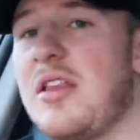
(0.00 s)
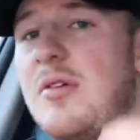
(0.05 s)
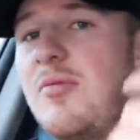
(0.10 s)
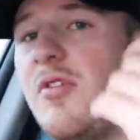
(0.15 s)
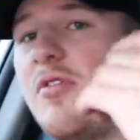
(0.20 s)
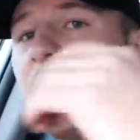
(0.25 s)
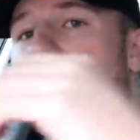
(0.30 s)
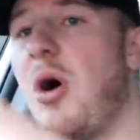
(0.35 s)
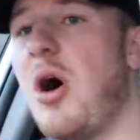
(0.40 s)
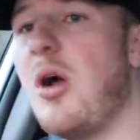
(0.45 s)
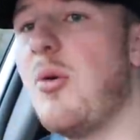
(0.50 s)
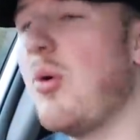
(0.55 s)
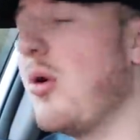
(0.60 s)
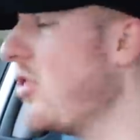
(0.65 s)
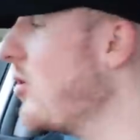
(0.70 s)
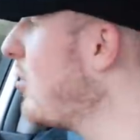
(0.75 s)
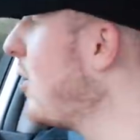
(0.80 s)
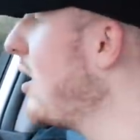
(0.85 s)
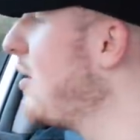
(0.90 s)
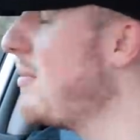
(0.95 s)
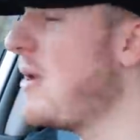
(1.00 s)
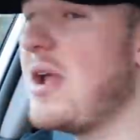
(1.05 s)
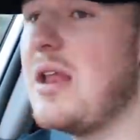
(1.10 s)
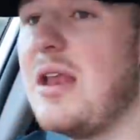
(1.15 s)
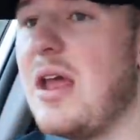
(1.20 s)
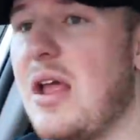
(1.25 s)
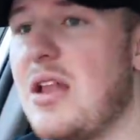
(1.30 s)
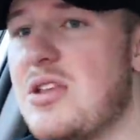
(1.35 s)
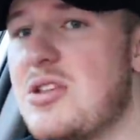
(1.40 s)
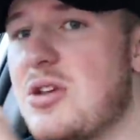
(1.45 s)
did with my one, the way I
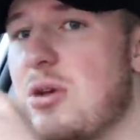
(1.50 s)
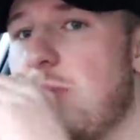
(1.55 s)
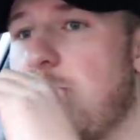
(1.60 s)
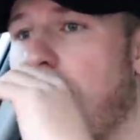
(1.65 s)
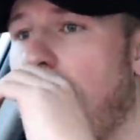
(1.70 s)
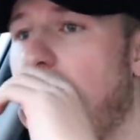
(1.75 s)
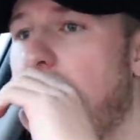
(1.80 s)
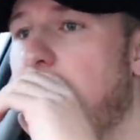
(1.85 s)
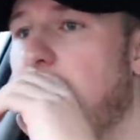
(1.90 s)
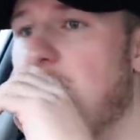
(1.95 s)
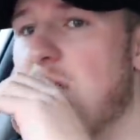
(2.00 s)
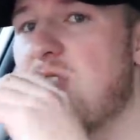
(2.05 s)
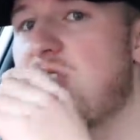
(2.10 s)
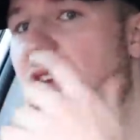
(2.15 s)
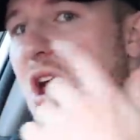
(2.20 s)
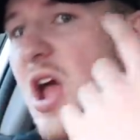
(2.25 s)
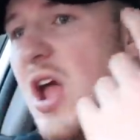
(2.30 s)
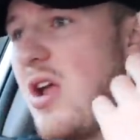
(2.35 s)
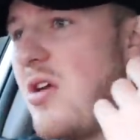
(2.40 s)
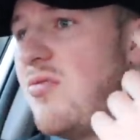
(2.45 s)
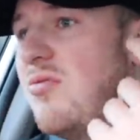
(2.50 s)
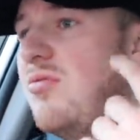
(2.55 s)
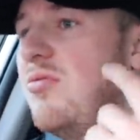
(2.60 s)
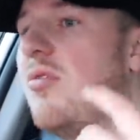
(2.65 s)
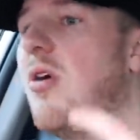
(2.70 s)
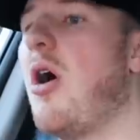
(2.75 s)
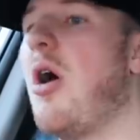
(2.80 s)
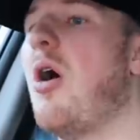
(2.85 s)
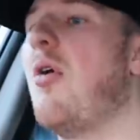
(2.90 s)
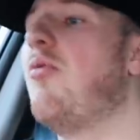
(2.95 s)
made it into pretty much a
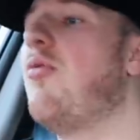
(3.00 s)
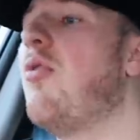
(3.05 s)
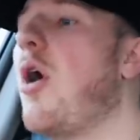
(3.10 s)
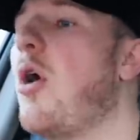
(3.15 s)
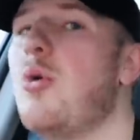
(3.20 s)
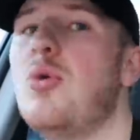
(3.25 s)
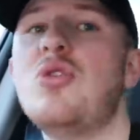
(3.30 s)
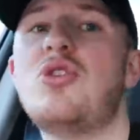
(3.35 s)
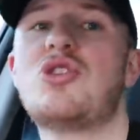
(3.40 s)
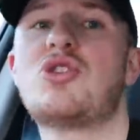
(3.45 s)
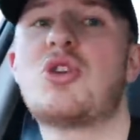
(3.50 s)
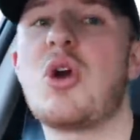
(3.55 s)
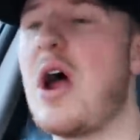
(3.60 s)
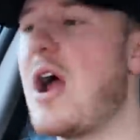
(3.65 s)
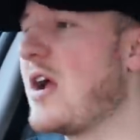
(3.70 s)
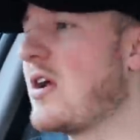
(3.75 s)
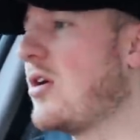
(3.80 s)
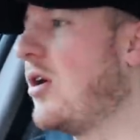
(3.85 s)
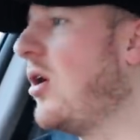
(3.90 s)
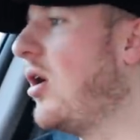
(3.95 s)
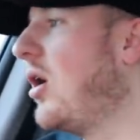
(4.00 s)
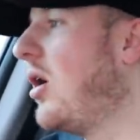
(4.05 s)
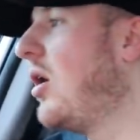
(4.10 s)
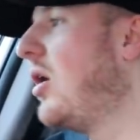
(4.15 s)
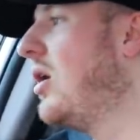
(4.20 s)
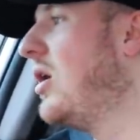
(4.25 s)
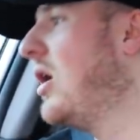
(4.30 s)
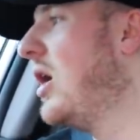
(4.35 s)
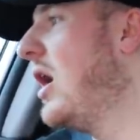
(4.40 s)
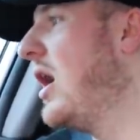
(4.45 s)
road track car,
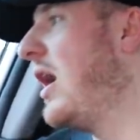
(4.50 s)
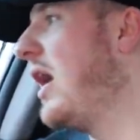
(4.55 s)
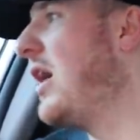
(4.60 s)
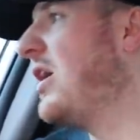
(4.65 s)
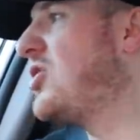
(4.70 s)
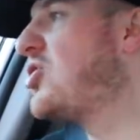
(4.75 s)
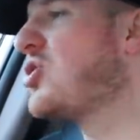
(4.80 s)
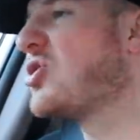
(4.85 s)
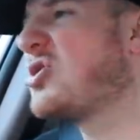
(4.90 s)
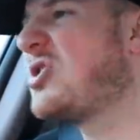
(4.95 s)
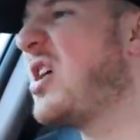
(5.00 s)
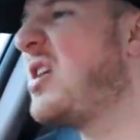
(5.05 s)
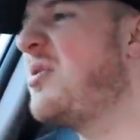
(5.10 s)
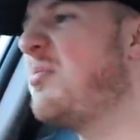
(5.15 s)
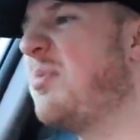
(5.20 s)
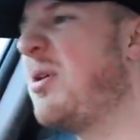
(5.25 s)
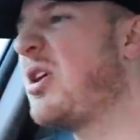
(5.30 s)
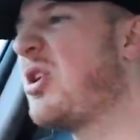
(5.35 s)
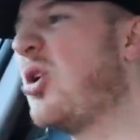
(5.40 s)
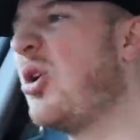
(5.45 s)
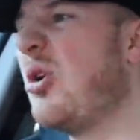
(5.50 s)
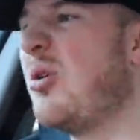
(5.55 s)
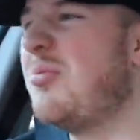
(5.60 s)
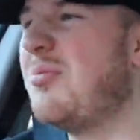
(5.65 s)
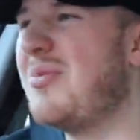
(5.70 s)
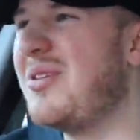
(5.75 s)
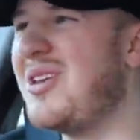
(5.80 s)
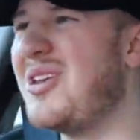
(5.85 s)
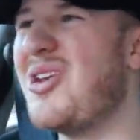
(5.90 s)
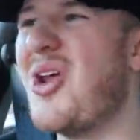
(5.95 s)
it just didn't
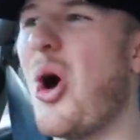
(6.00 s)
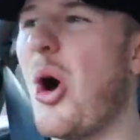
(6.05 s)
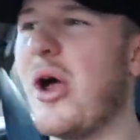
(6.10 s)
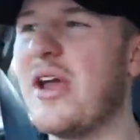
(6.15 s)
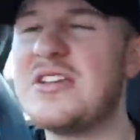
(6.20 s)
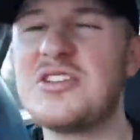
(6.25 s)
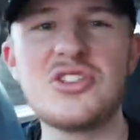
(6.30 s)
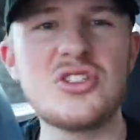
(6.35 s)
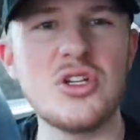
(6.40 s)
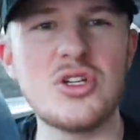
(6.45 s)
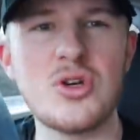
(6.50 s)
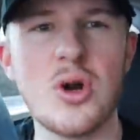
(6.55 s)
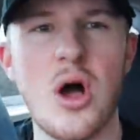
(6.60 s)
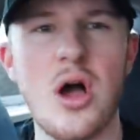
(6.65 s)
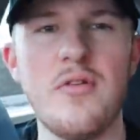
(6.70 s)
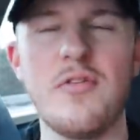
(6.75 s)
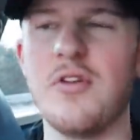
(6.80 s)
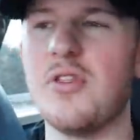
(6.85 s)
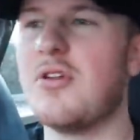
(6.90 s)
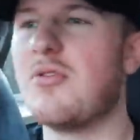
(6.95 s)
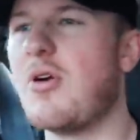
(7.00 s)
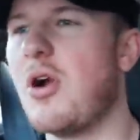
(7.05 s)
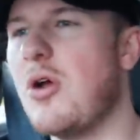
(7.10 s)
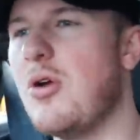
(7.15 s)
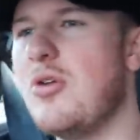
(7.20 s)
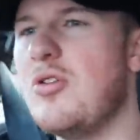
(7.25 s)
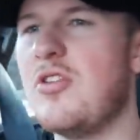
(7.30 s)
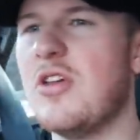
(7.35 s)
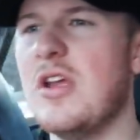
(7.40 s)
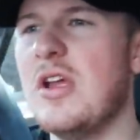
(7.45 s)
become nice to drive on the
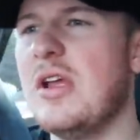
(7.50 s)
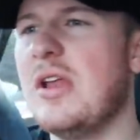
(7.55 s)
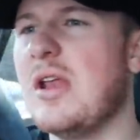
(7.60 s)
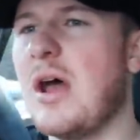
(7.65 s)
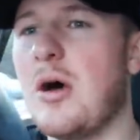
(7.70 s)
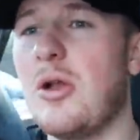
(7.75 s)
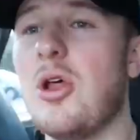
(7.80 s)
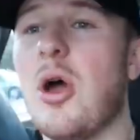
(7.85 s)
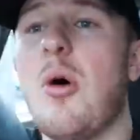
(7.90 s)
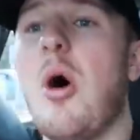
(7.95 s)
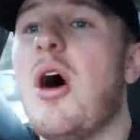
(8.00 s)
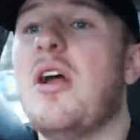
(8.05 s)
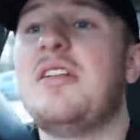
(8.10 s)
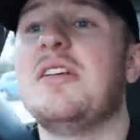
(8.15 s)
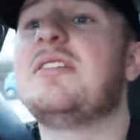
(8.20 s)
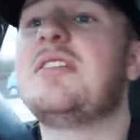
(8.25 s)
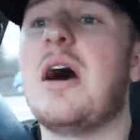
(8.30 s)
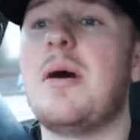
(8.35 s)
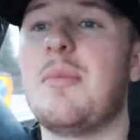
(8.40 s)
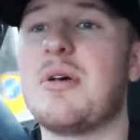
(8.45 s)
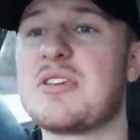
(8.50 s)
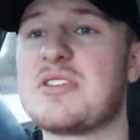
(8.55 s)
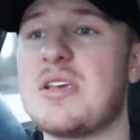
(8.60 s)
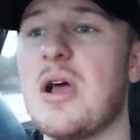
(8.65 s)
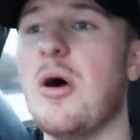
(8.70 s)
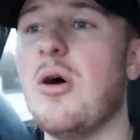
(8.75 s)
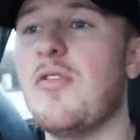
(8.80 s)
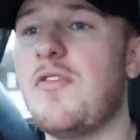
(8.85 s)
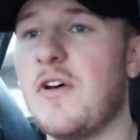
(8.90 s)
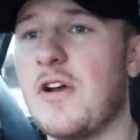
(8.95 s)
road. Now I know I did that
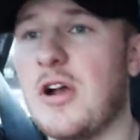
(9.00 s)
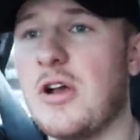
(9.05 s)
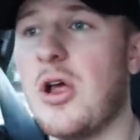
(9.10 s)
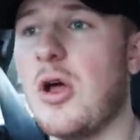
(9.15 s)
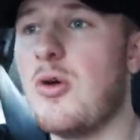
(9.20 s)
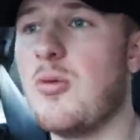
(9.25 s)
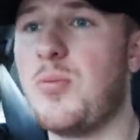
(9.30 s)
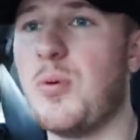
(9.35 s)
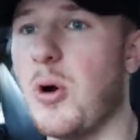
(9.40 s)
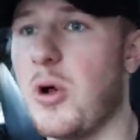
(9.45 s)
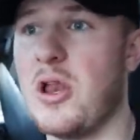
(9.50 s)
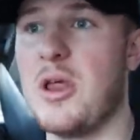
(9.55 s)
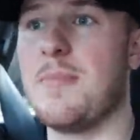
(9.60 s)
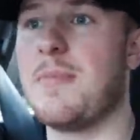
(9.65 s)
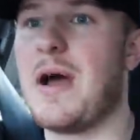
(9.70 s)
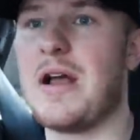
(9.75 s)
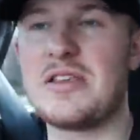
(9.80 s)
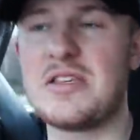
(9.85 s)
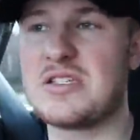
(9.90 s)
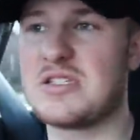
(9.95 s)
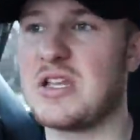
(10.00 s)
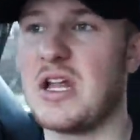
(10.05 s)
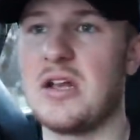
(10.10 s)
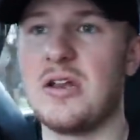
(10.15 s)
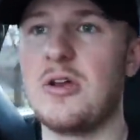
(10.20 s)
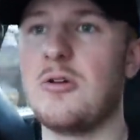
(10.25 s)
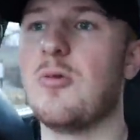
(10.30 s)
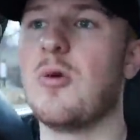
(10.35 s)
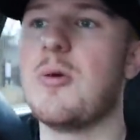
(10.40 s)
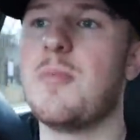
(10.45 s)
myself, and I know putting it back to
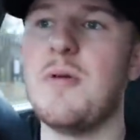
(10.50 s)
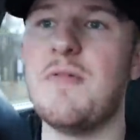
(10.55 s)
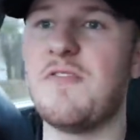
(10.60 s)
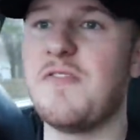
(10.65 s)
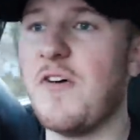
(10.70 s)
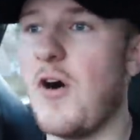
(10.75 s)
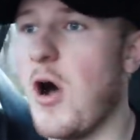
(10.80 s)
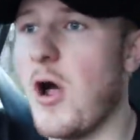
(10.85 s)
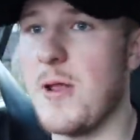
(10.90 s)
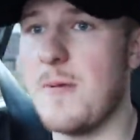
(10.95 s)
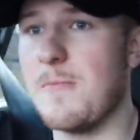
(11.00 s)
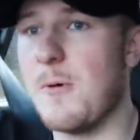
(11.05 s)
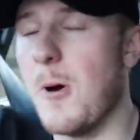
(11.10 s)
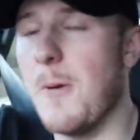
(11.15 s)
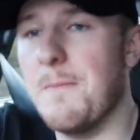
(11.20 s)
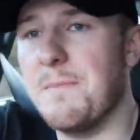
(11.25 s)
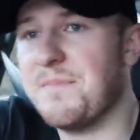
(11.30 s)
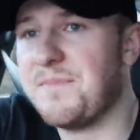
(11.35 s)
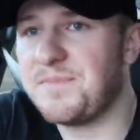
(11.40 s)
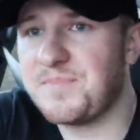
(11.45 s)
standard would have been fine, but